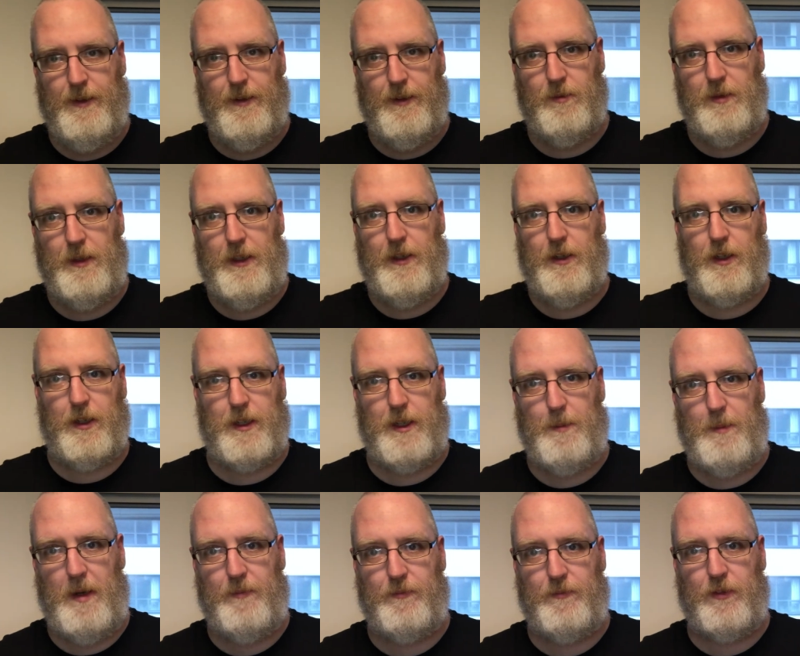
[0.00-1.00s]
We hook
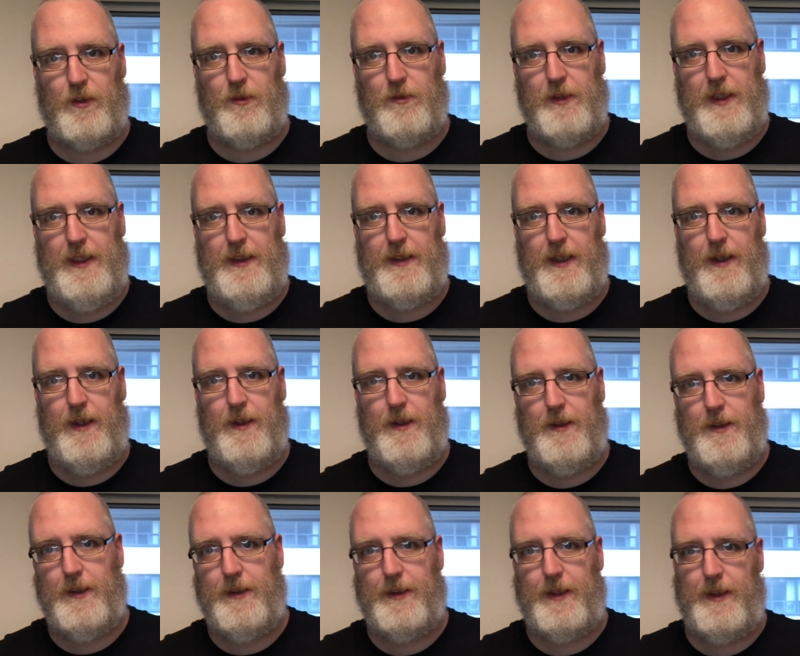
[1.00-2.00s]
them up for
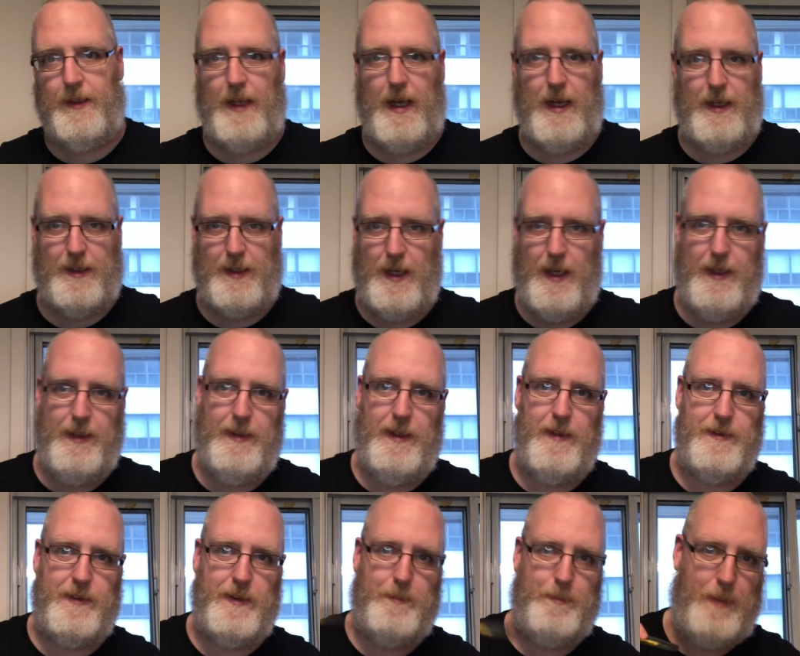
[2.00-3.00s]
retail and then that guy
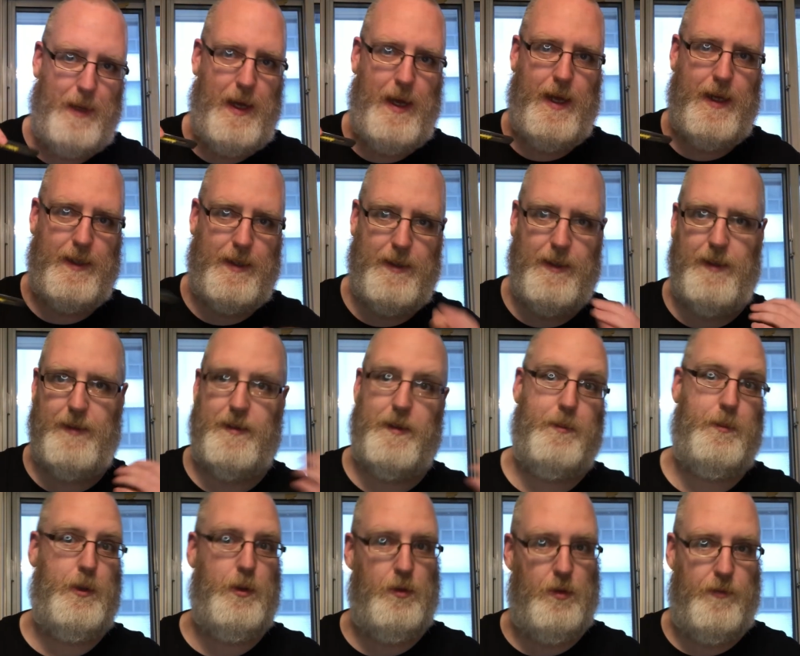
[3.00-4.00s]
does it back, and it's a
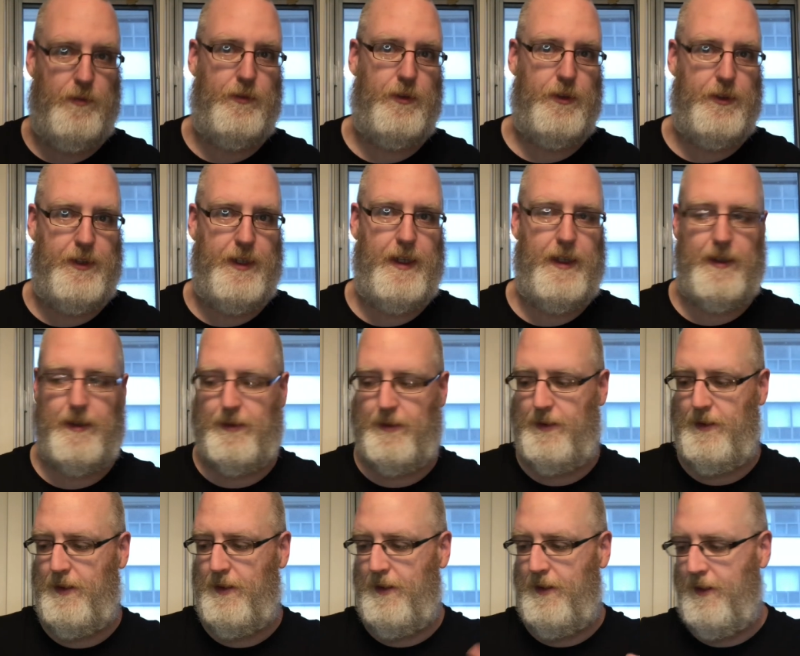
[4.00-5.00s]
beautiful thing.
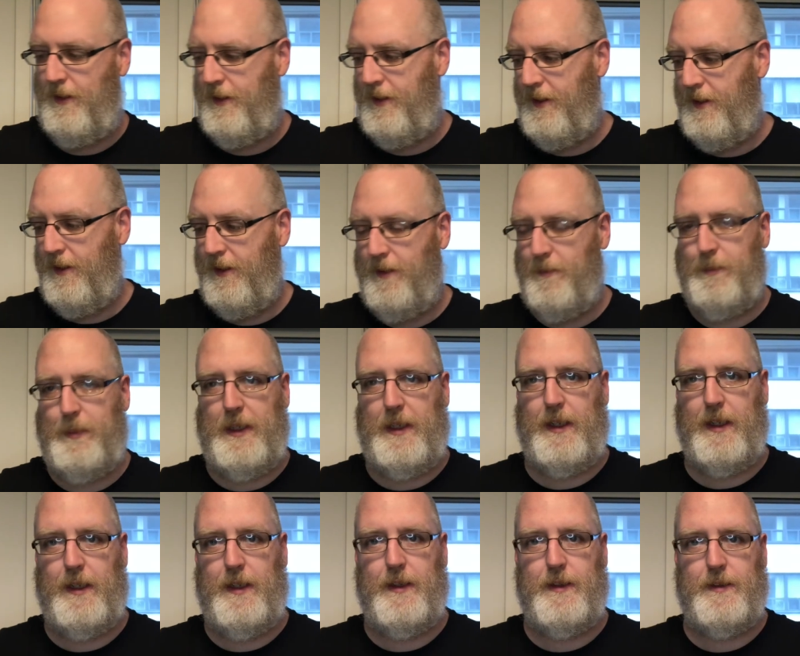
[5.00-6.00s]

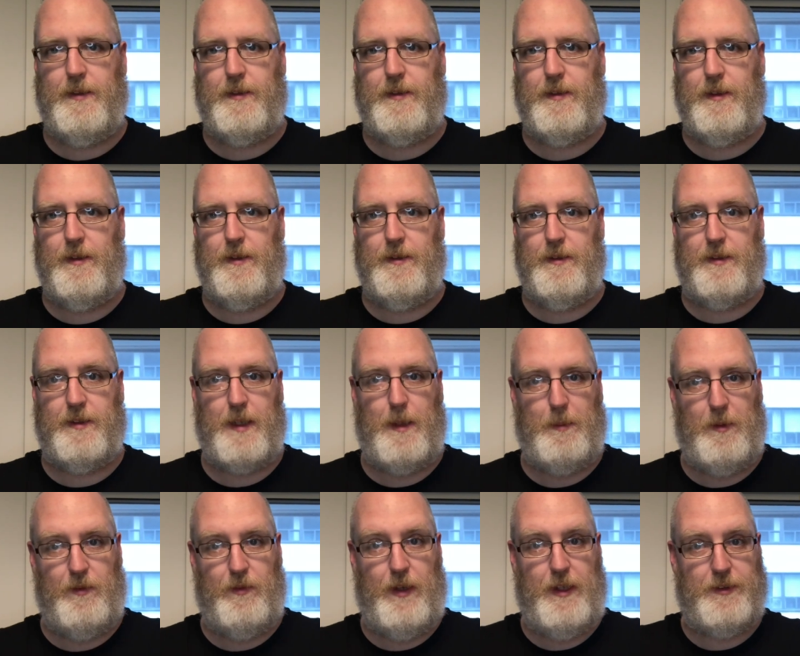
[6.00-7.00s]
Because
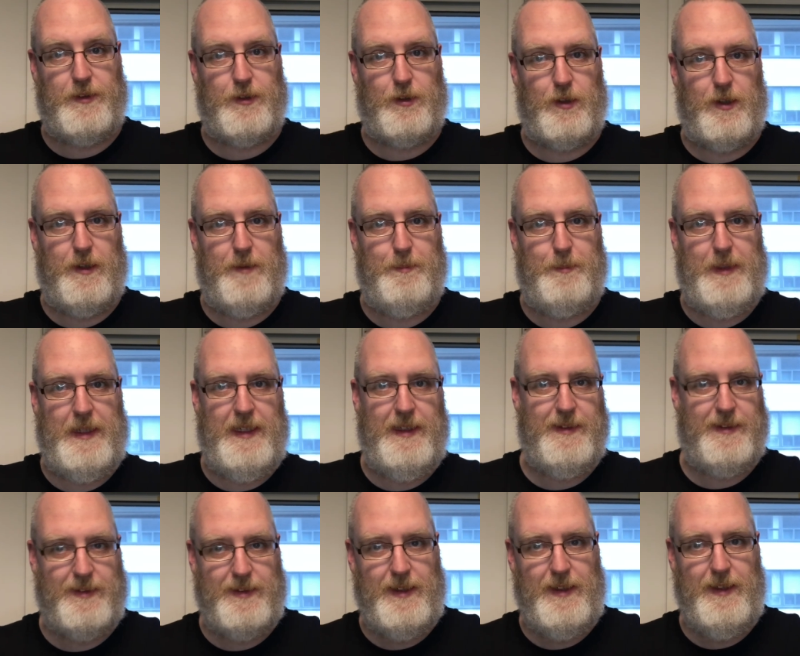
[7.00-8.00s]
some of us are in B
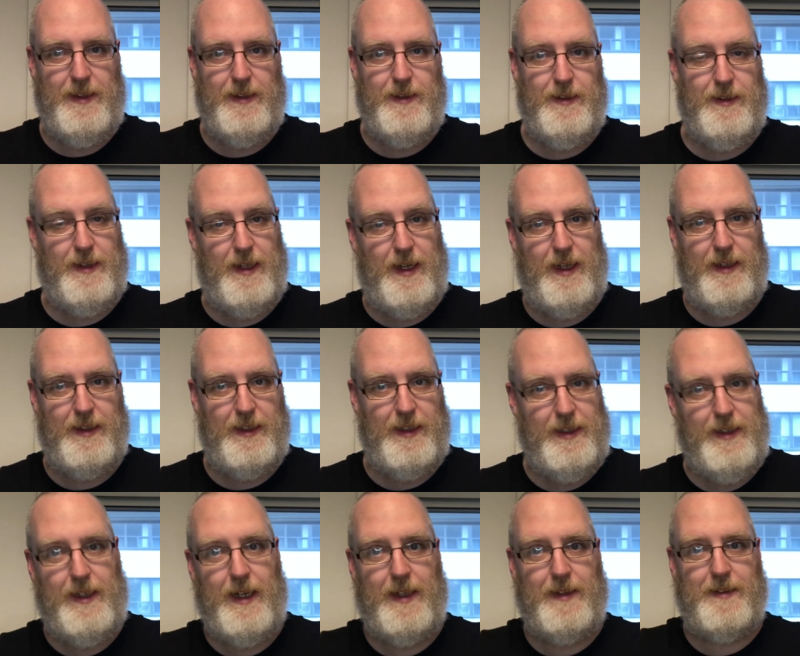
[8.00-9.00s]
C and
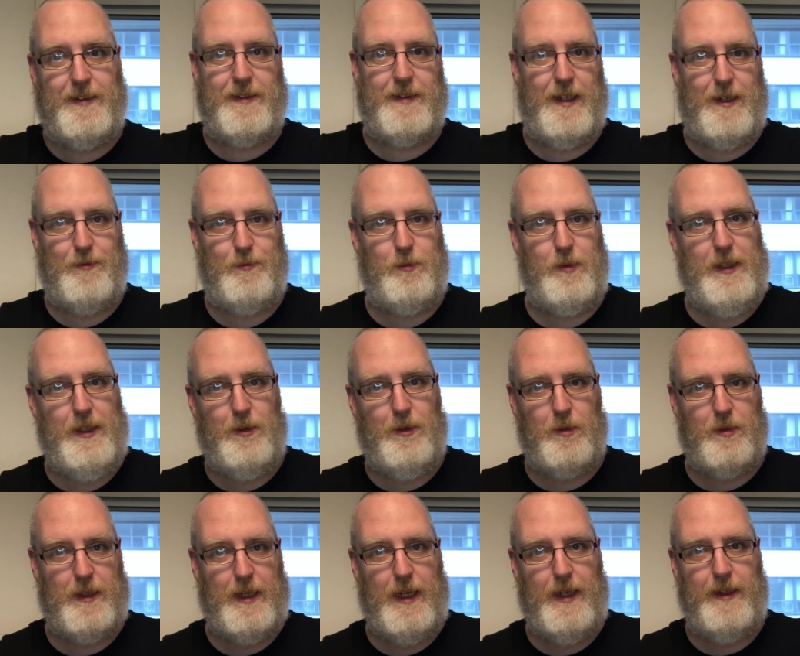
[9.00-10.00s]
he gets stuff we
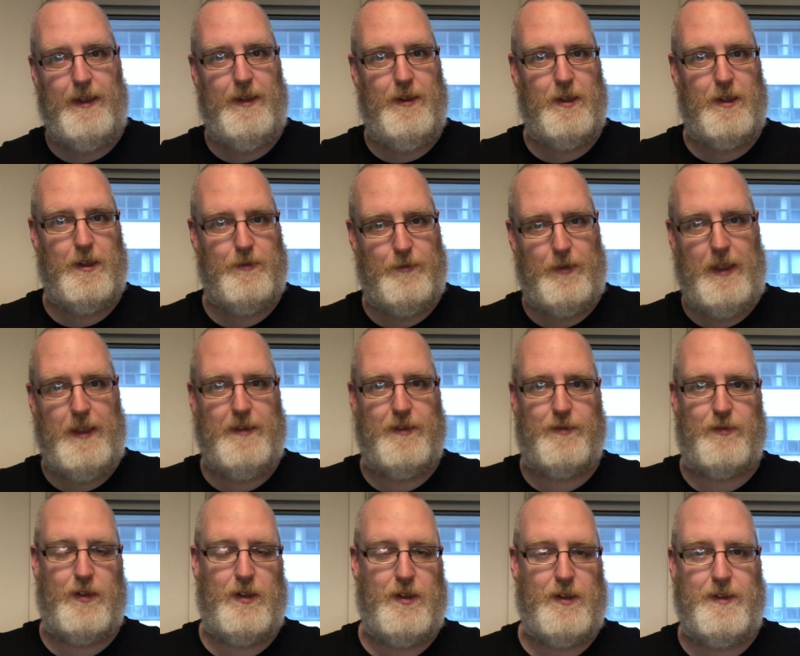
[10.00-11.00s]
don't get here, vice
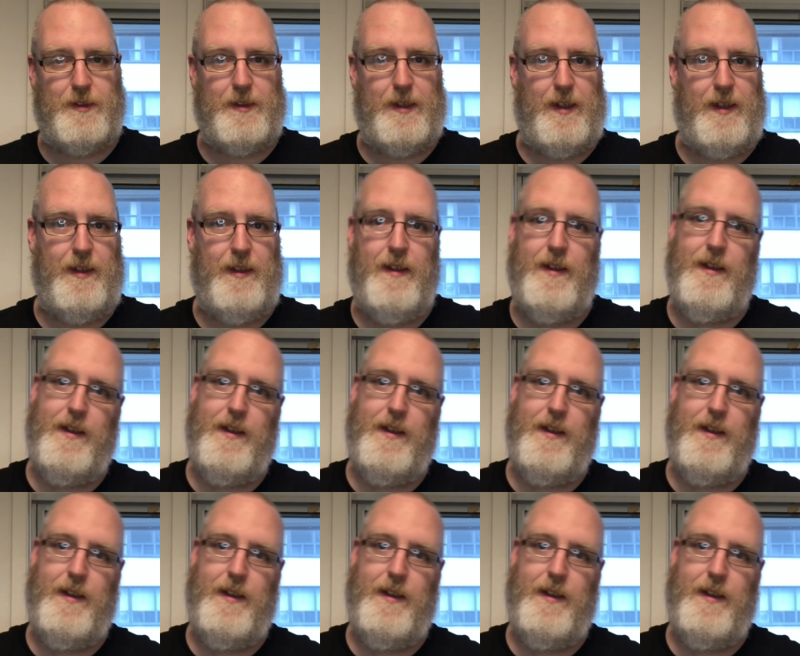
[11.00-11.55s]
versa.